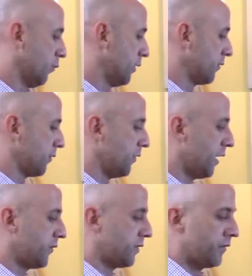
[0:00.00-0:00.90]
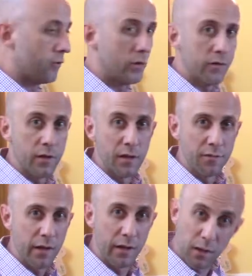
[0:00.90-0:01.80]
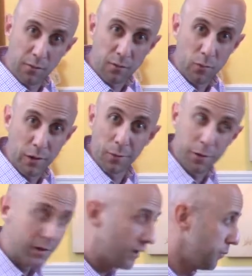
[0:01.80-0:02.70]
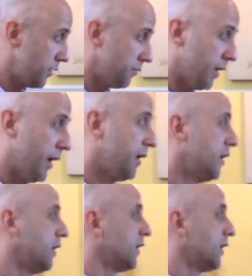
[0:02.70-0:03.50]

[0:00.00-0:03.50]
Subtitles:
Where does the flat 7, where does the A flat come from when you're playing in B flat?